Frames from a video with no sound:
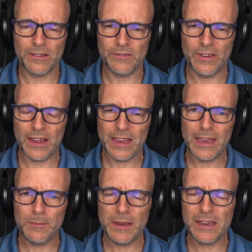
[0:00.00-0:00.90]
We are
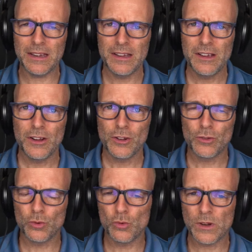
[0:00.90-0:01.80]
aiming
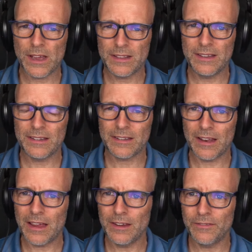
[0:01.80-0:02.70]
to get this
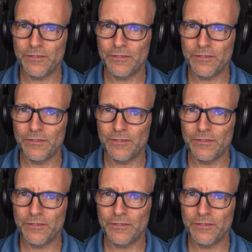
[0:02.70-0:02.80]
live